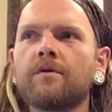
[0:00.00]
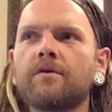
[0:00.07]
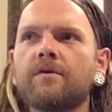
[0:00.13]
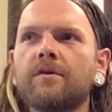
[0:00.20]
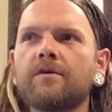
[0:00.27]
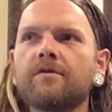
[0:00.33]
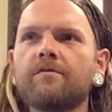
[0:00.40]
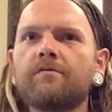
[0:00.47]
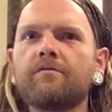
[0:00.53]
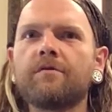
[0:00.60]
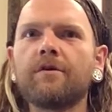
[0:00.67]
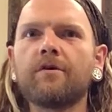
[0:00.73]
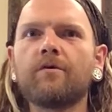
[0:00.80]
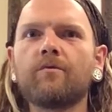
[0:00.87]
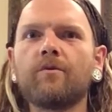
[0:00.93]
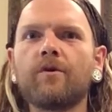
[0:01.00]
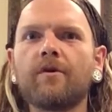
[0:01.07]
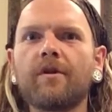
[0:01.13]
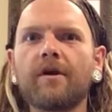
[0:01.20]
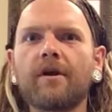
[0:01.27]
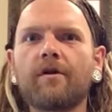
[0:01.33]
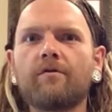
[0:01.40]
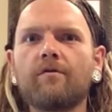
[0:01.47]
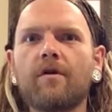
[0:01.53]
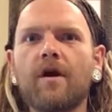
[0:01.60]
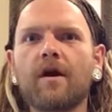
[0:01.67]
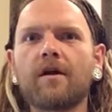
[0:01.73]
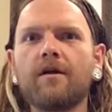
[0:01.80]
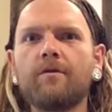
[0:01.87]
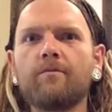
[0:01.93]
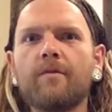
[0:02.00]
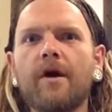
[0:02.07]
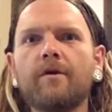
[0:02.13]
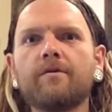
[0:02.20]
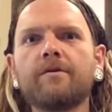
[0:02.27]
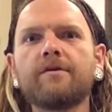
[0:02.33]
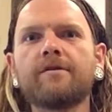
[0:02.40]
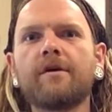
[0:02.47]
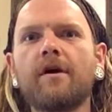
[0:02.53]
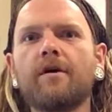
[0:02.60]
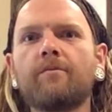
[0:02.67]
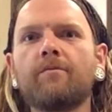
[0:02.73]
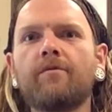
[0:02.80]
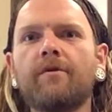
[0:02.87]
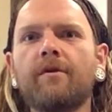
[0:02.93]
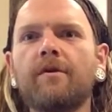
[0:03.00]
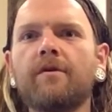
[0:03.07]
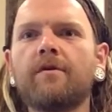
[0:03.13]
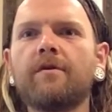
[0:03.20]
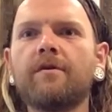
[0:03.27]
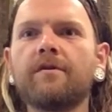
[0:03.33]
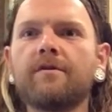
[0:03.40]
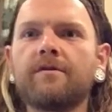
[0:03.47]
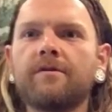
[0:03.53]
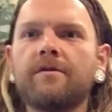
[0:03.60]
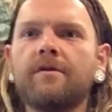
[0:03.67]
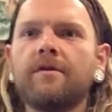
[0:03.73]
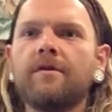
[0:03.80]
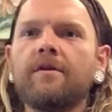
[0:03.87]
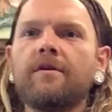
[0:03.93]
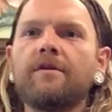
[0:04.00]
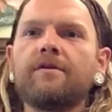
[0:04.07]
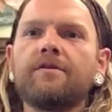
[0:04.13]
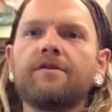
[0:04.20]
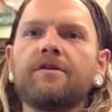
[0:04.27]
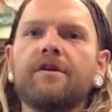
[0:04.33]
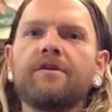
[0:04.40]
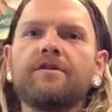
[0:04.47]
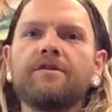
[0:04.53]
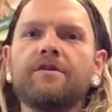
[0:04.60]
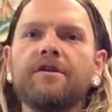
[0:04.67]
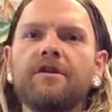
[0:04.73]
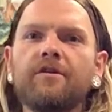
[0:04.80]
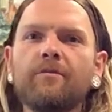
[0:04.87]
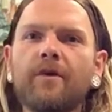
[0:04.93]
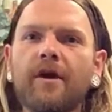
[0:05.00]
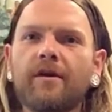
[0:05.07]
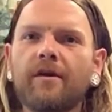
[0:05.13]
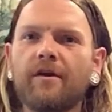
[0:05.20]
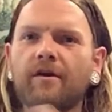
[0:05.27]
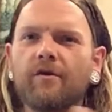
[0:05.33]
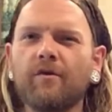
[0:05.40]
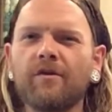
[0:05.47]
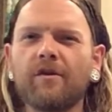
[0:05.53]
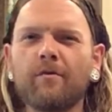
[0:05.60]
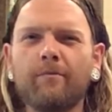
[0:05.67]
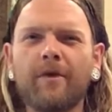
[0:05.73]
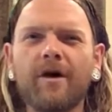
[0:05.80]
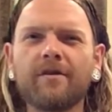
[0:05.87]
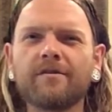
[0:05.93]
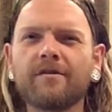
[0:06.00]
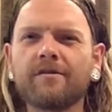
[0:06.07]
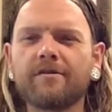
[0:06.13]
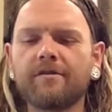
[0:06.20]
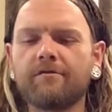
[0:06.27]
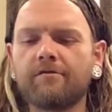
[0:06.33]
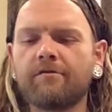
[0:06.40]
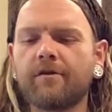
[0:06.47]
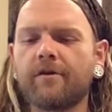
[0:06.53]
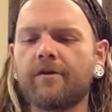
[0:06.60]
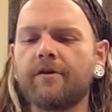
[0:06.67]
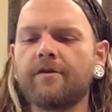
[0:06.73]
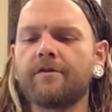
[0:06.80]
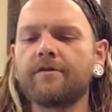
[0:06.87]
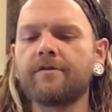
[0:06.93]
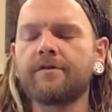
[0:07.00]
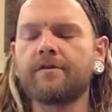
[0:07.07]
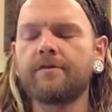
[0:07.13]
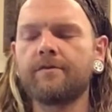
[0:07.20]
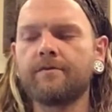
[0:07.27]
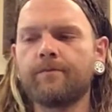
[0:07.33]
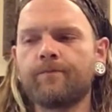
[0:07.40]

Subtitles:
does feel more like a rocky mountaintop than this Shenqi back here with the mosses and ferns and